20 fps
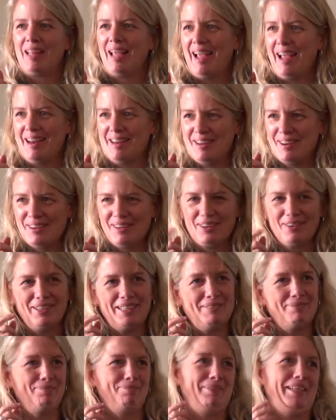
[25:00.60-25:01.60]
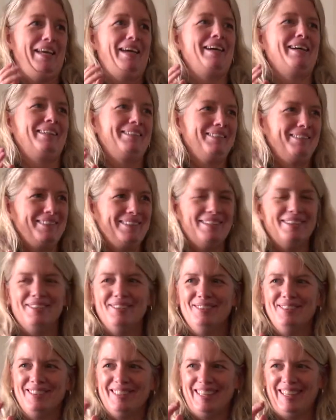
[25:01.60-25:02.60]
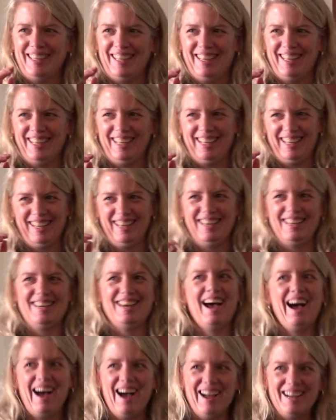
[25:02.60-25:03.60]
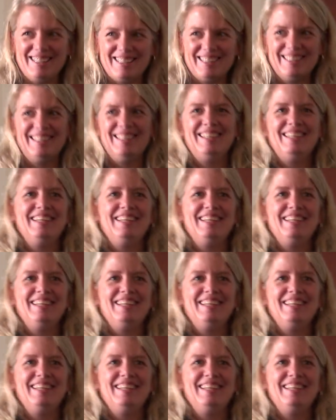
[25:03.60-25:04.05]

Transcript: And you're going, yeah, no, not.